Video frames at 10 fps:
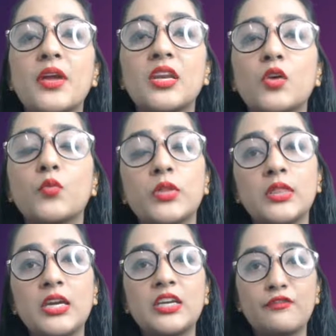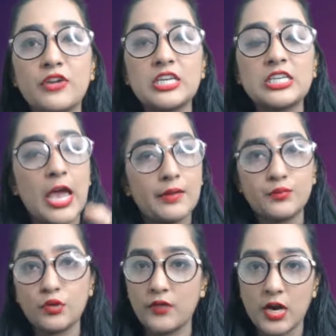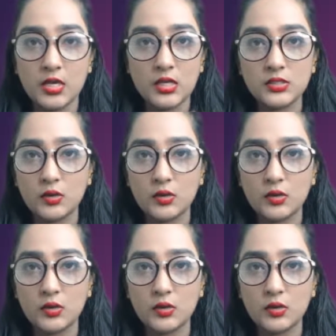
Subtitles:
beginning with the different types of articles.